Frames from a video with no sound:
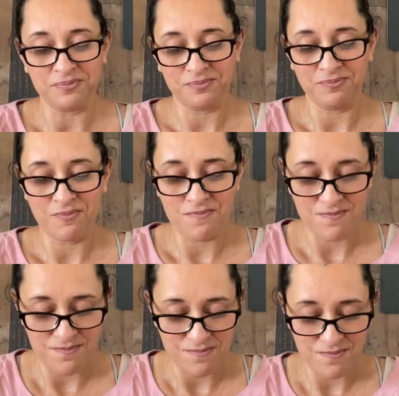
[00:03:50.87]

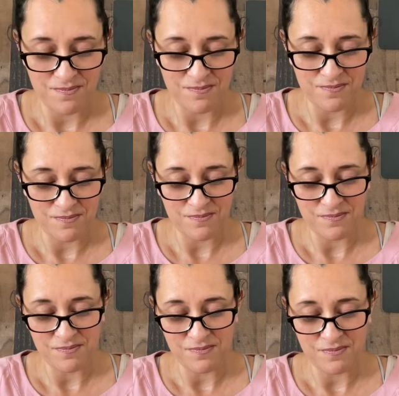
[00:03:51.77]

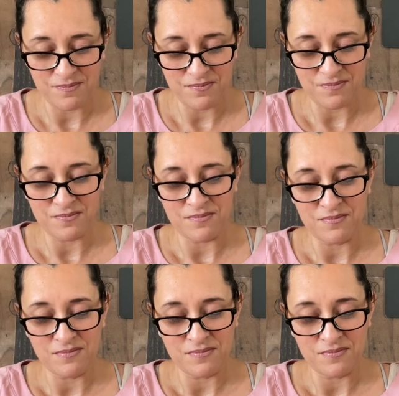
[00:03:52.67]
(silence)